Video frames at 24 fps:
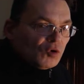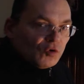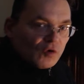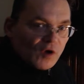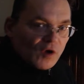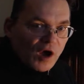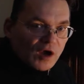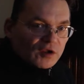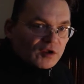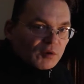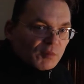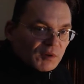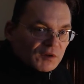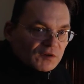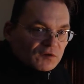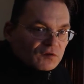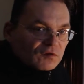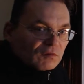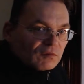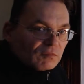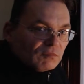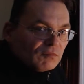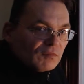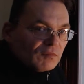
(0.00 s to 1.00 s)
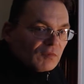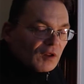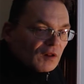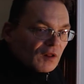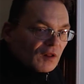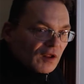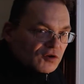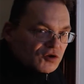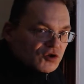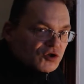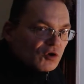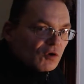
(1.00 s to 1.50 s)
new documents
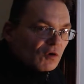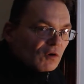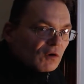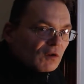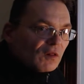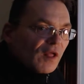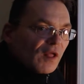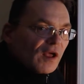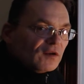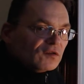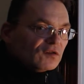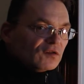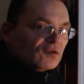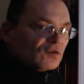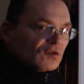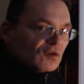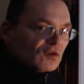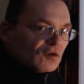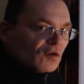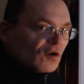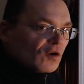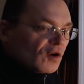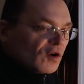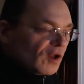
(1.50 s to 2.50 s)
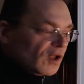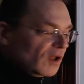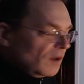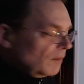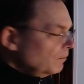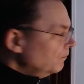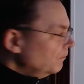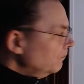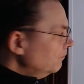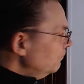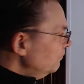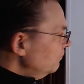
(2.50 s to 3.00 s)
unless you're a licensed
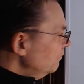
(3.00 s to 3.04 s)
attorney.